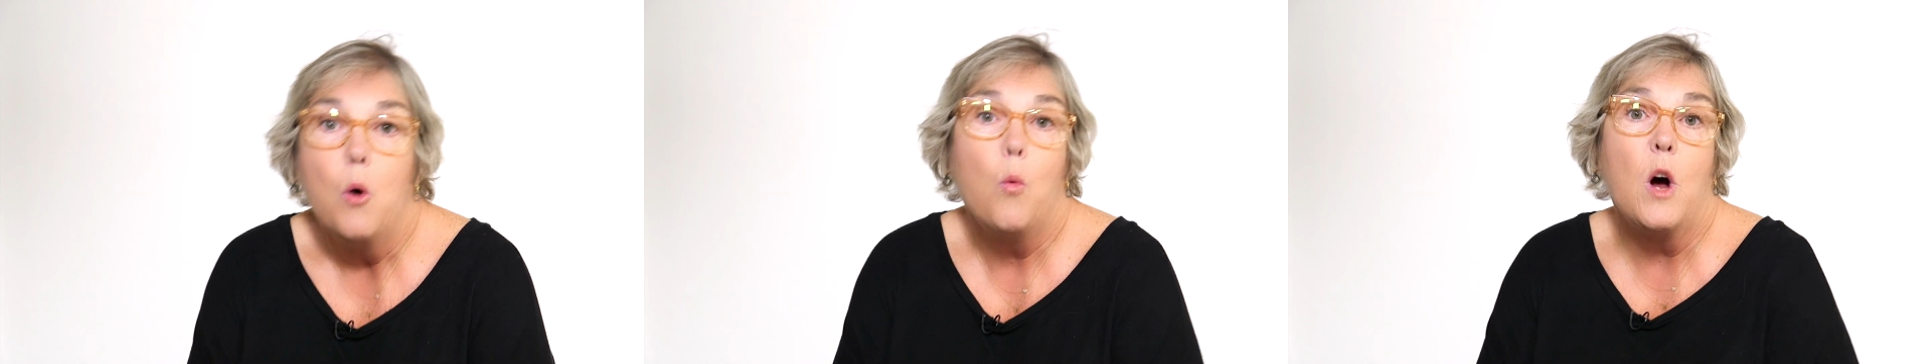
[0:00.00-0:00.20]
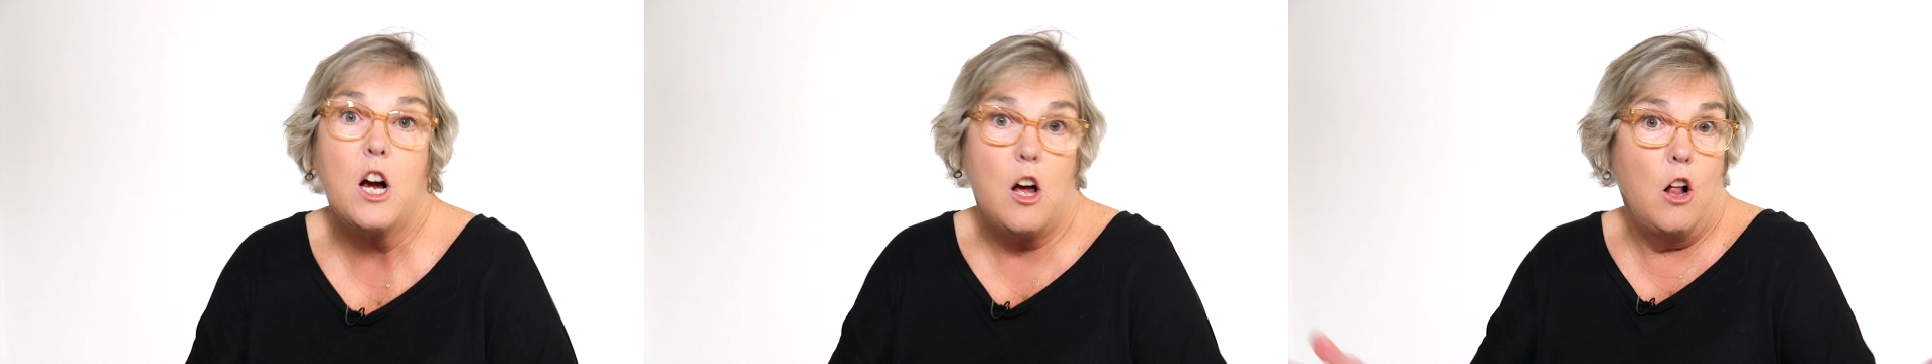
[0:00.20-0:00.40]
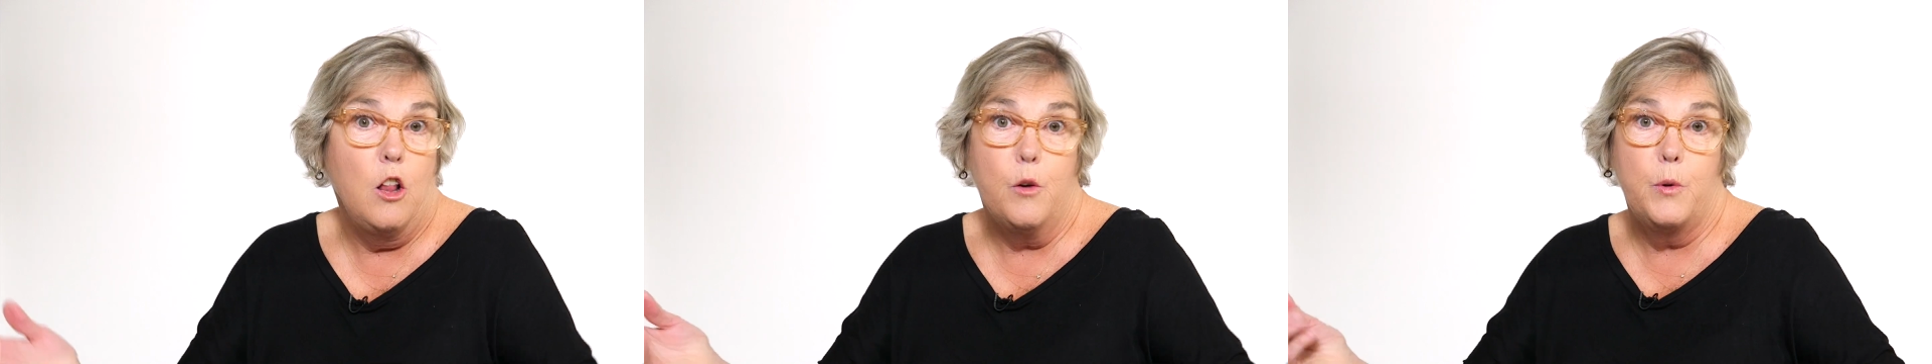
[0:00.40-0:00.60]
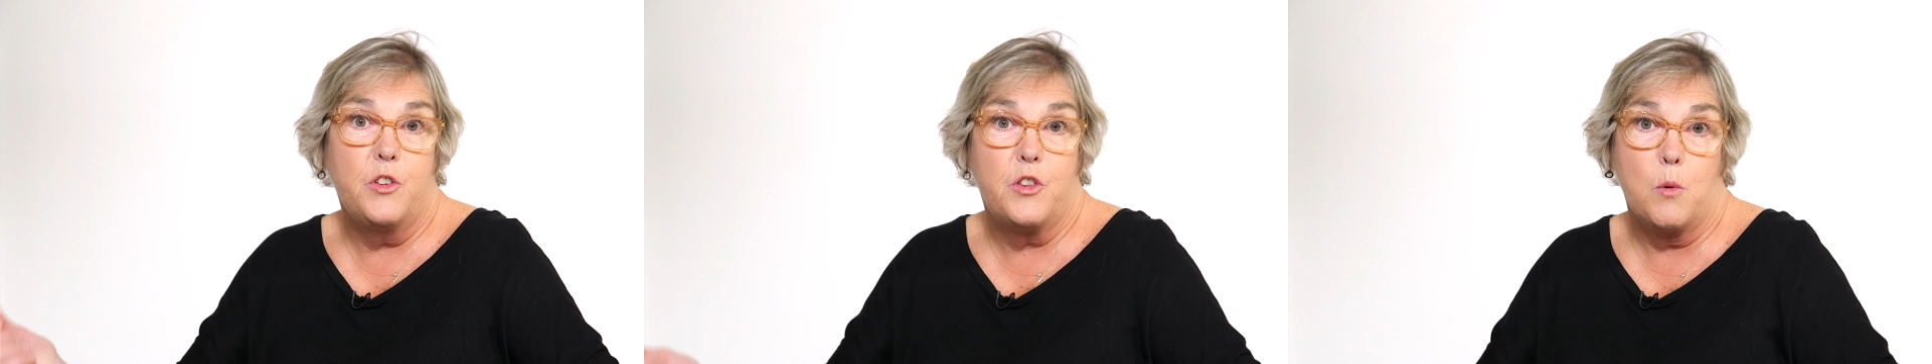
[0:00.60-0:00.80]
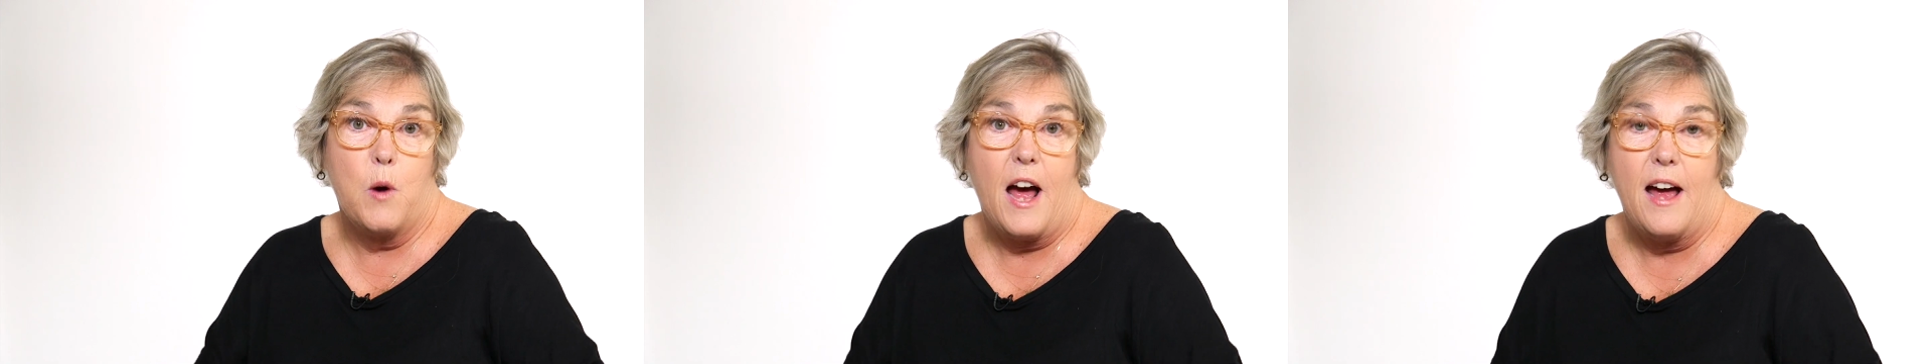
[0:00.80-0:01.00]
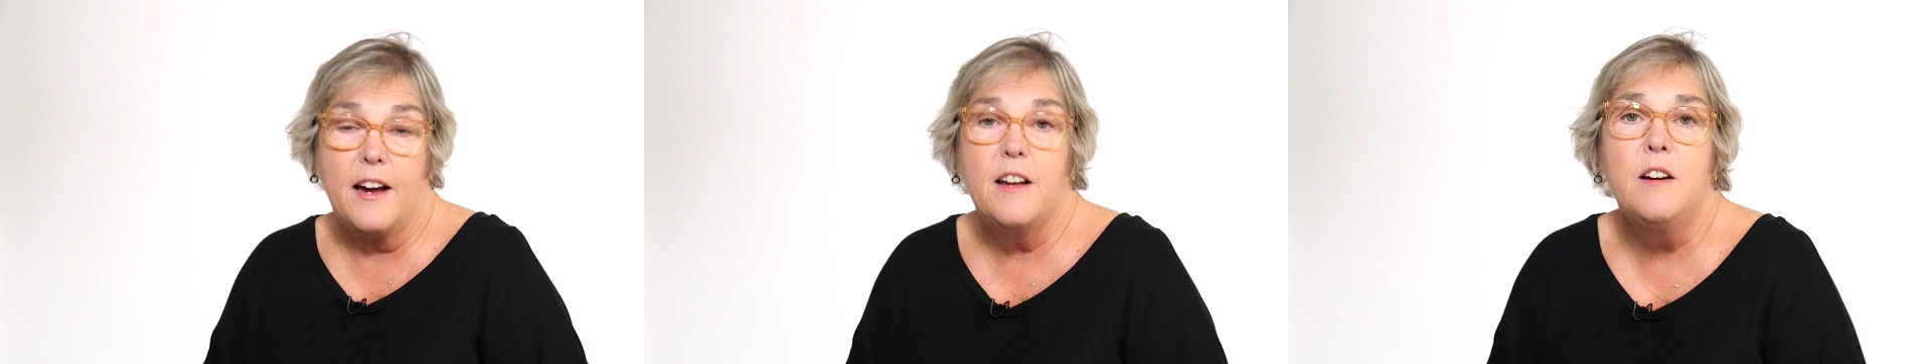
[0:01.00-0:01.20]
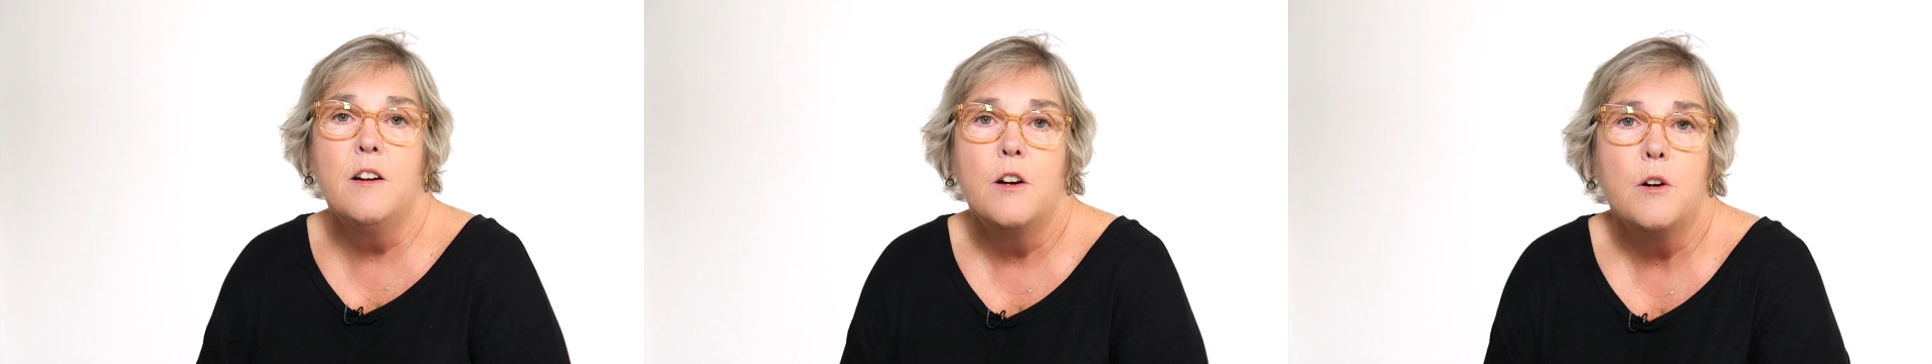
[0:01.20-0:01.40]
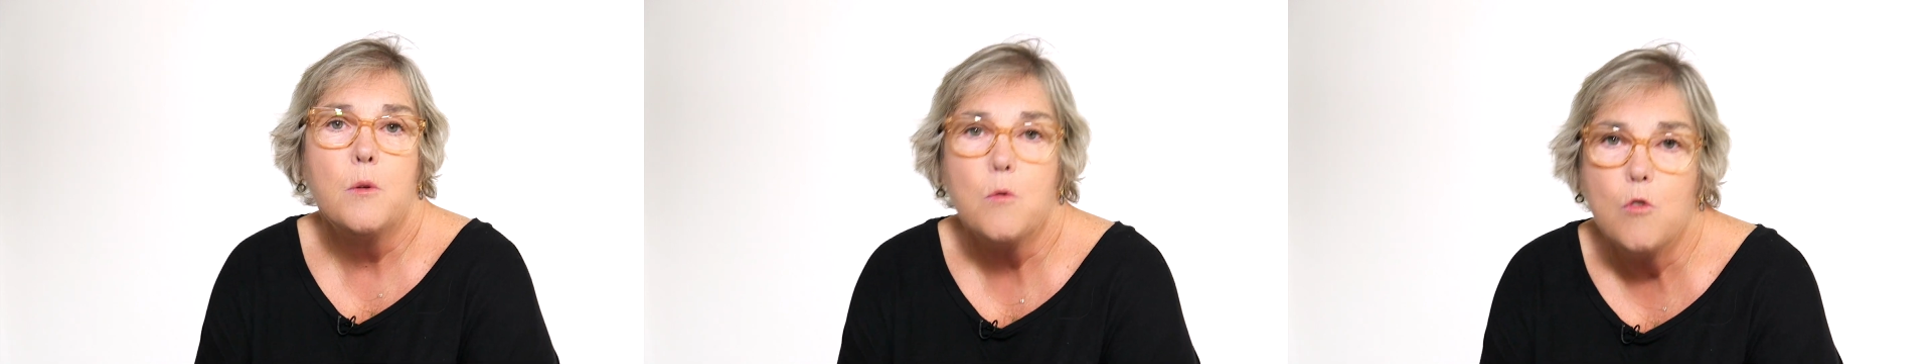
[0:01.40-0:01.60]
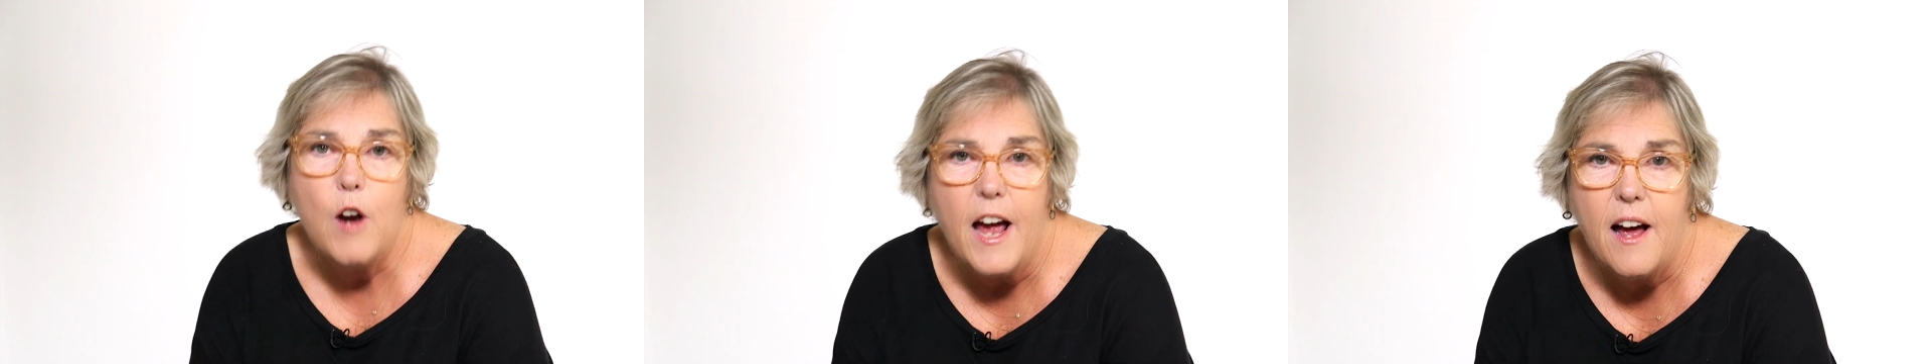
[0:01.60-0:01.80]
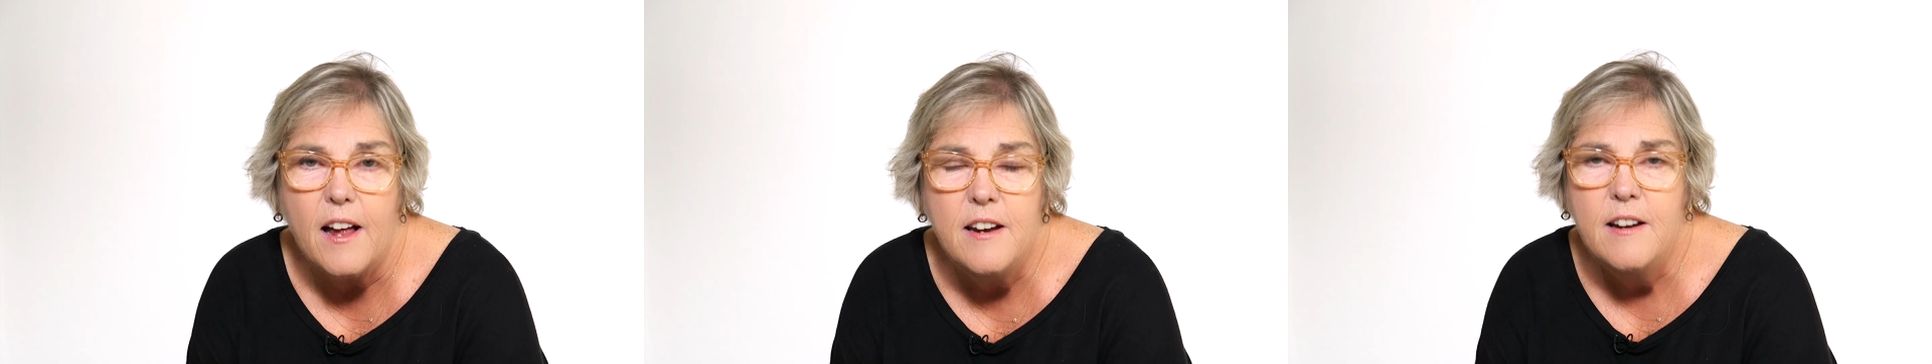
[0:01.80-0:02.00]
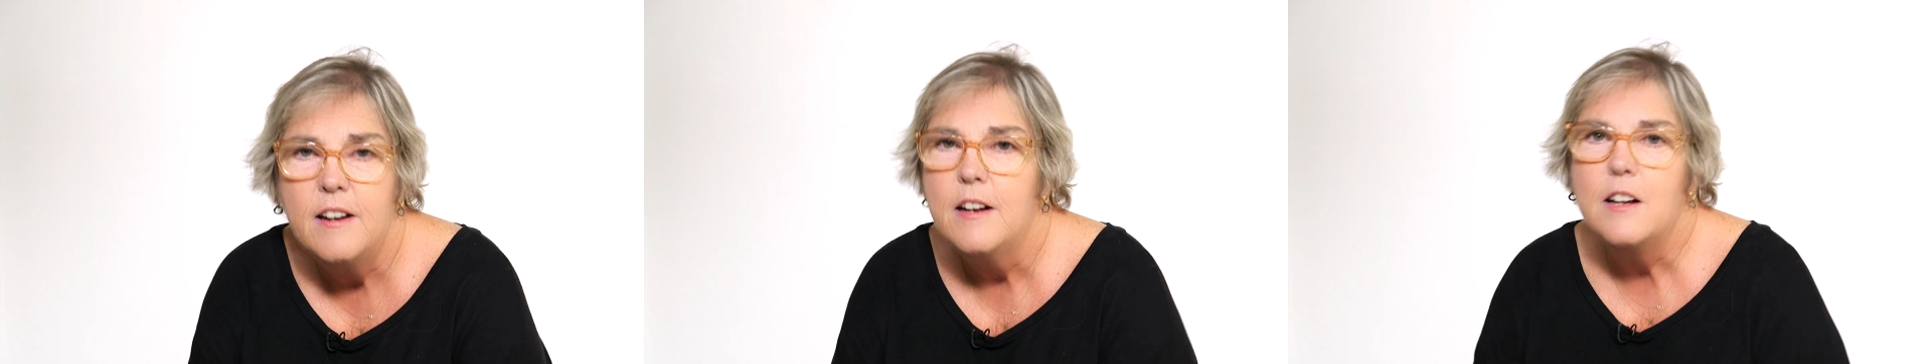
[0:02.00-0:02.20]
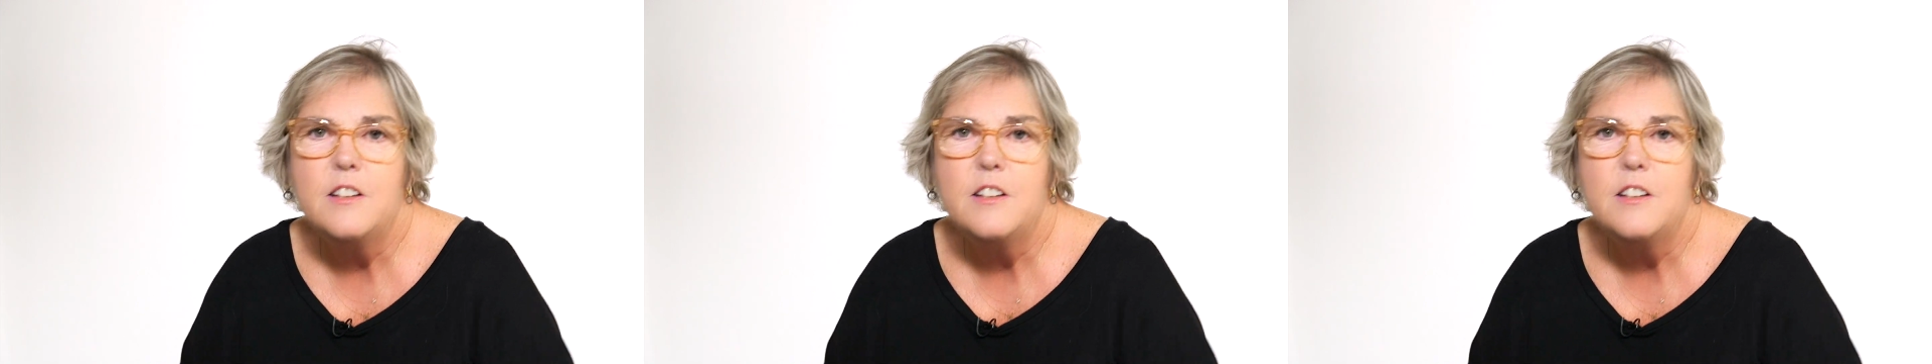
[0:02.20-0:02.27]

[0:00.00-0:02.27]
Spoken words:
What color was the wagon? Red.